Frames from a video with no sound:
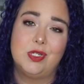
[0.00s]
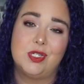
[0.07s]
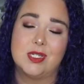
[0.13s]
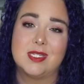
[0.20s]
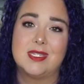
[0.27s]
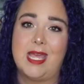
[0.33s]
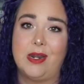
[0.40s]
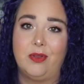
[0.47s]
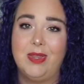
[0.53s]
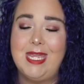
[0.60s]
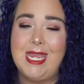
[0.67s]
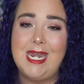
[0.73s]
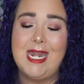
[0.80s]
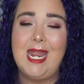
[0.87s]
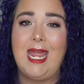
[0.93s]
to just settle
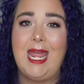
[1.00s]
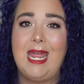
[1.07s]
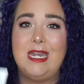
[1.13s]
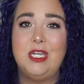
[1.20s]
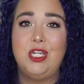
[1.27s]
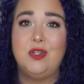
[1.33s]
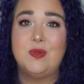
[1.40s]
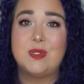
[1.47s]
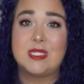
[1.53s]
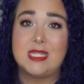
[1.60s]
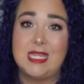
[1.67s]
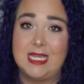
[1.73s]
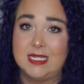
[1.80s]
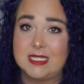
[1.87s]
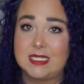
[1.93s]
in and use
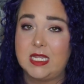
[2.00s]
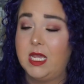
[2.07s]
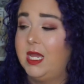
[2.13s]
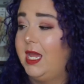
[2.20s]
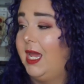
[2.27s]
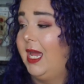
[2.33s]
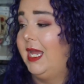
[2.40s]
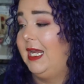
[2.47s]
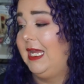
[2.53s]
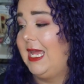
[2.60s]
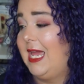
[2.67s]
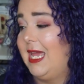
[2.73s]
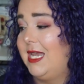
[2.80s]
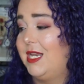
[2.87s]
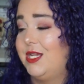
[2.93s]
this. And
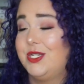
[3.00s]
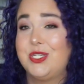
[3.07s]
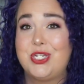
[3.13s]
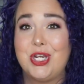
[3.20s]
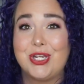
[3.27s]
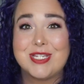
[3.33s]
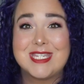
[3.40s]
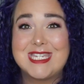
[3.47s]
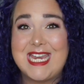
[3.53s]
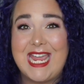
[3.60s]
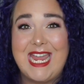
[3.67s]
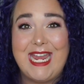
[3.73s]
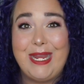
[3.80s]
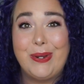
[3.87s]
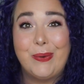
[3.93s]
again, just
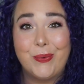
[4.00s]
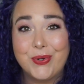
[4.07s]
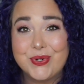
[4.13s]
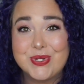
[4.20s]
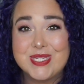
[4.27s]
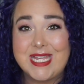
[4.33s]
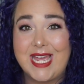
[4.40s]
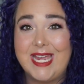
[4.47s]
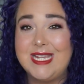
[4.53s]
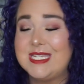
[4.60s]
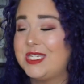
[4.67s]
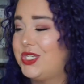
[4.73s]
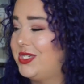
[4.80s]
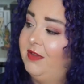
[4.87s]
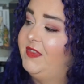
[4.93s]
a quarter
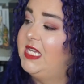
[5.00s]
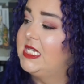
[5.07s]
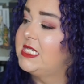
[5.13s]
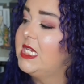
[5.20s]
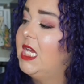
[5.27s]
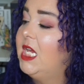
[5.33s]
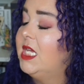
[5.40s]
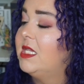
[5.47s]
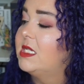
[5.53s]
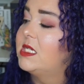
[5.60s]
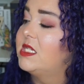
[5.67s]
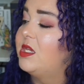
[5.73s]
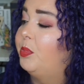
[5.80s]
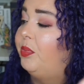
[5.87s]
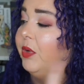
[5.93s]
size of this. This
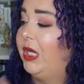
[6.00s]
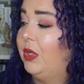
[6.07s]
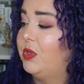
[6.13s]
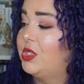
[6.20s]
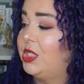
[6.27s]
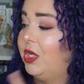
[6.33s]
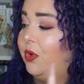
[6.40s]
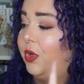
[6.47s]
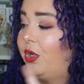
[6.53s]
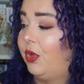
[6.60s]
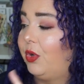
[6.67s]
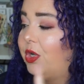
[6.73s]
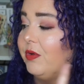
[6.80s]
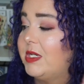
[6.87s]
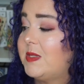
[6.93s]
is the Briogeo
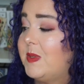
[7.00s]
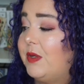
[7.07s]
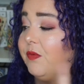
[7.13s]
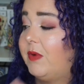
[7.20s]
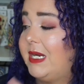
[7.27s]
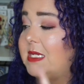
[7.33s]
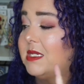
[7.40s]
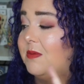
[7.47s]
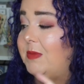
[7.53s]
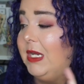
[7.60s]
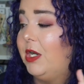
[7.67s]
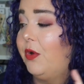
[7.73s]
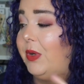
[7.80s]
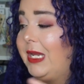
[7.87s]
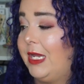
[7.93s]
Curl Charisma Rice
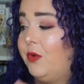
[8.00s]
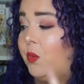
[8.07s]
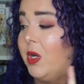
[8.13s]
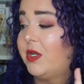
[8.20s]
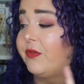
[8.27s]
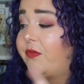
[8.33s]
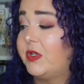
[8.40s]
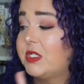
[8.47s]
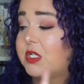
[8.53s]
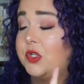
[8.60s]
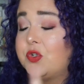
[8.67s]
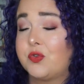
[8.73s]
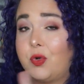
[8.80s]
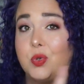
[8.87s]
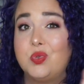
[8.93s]
Amino Quinoa Frizz
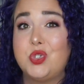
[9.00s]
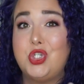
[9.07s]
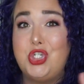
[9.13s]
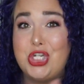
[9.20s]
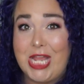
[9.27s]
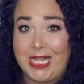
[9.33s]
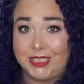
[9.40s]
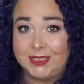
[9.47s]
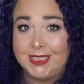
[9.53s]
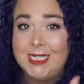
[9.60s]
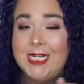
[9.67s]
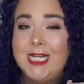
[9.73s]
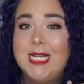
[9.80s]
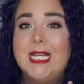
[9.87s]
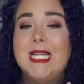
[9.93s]
Control Gel.
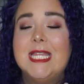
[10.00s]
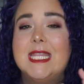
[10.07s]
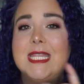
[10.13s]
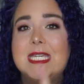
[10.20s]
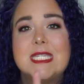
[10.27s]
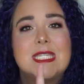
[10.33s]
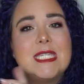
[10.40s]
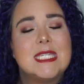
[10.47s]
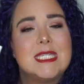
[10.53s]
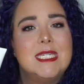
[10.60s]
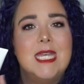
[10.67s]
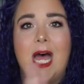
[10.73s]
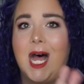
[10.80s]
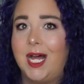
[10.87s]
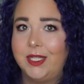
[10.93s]
This is
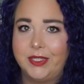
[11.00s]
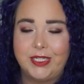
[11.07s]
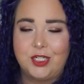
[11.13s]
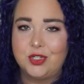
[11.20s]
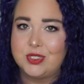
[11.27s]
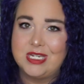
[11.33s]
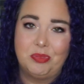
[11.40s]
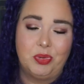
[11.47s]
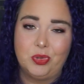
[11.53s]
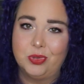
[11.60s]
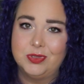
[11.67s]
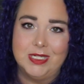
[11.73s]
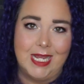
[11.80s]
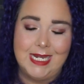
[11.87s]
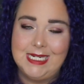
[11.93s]
not like your
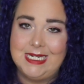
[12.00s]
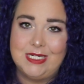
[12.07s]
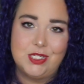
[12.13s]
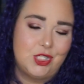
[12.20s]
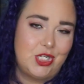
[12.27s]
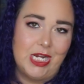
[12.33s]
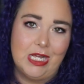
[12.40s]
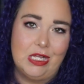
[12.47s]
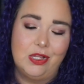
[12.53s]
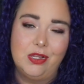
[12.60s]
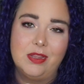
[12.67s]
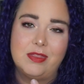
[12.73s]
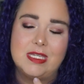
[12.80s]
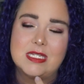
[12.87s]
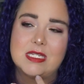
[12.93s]
typical 90s
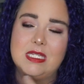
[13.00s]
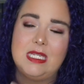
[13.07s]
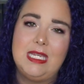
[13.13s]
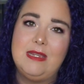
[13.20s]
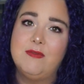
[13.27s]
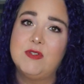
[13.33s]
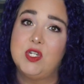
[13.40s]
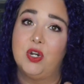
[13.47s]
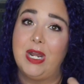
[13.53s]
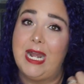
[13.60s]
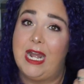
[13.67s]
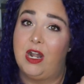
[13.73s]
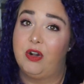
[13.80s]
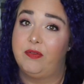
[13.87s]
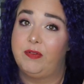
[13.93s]
gel. This leaves your
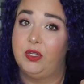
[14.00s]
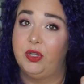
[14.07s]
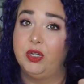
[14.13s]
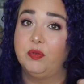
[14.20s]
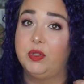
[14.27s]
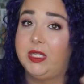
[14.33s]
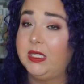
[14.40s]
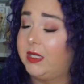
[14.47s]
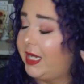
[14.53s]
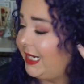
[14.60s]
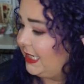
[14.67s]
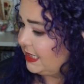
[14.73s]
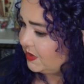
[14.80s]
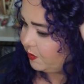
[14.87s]
hair feeling really light.